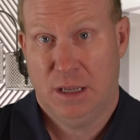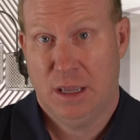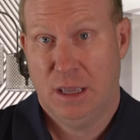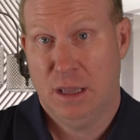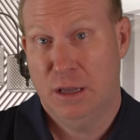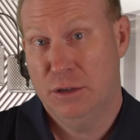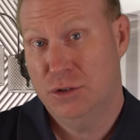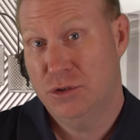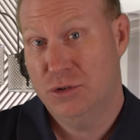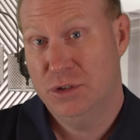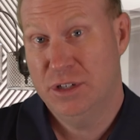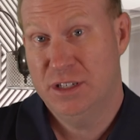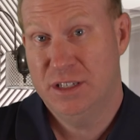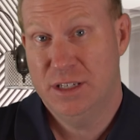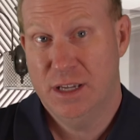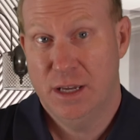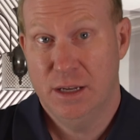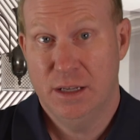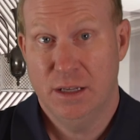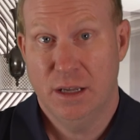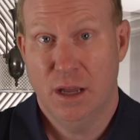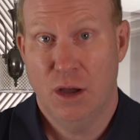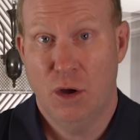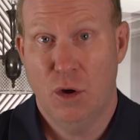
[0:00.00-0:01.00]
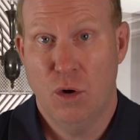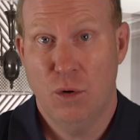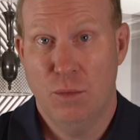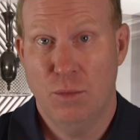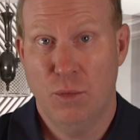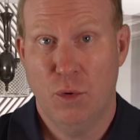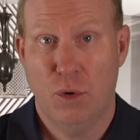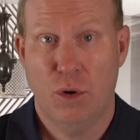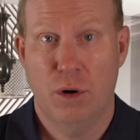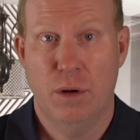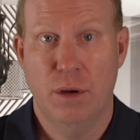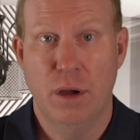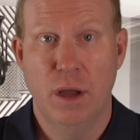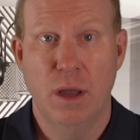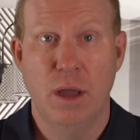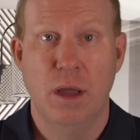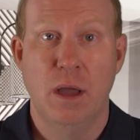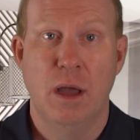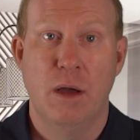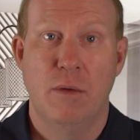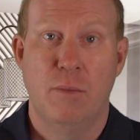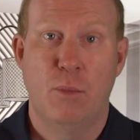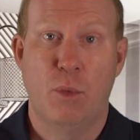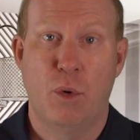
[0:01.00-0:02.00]
country setting home or a
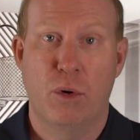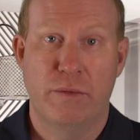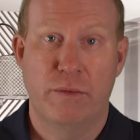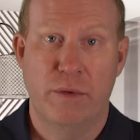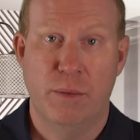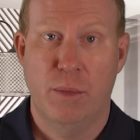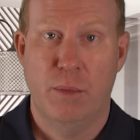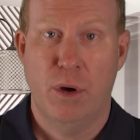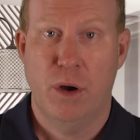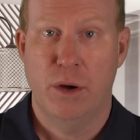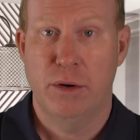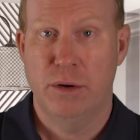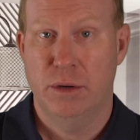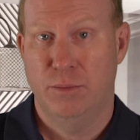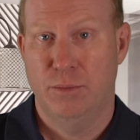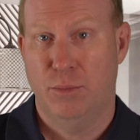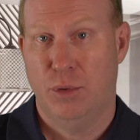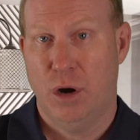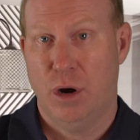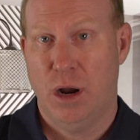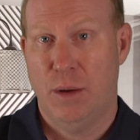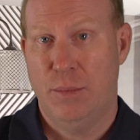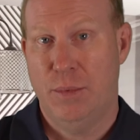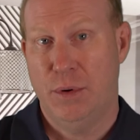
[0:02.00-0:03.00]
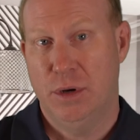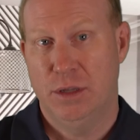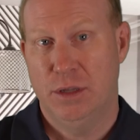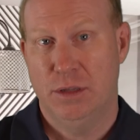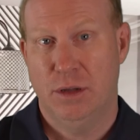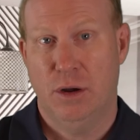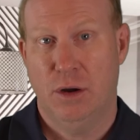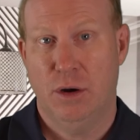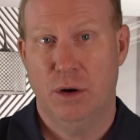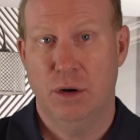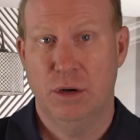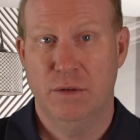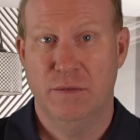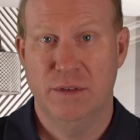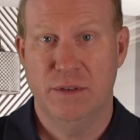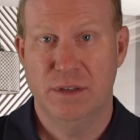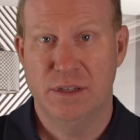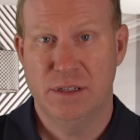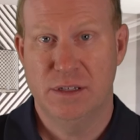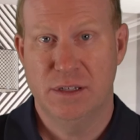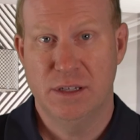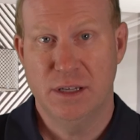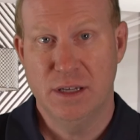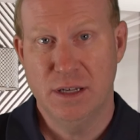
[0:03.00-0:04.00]
more of a modern property in the heart of the
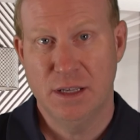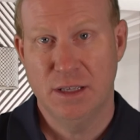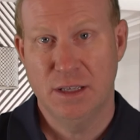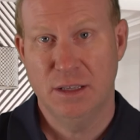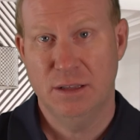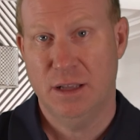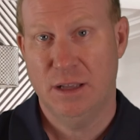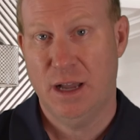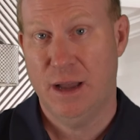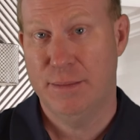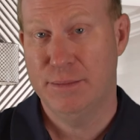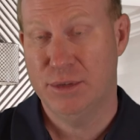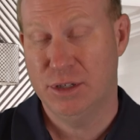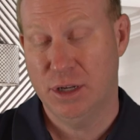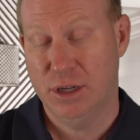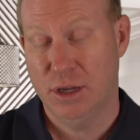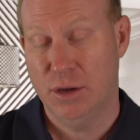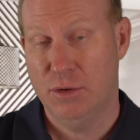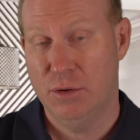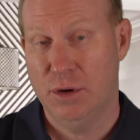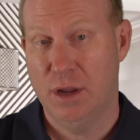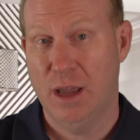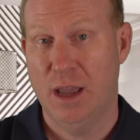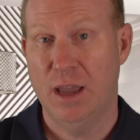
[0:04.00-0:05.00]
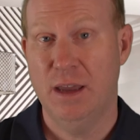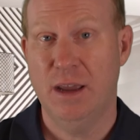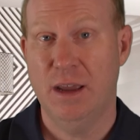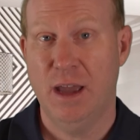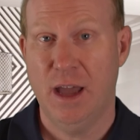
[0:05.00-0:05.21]
city, Limestone and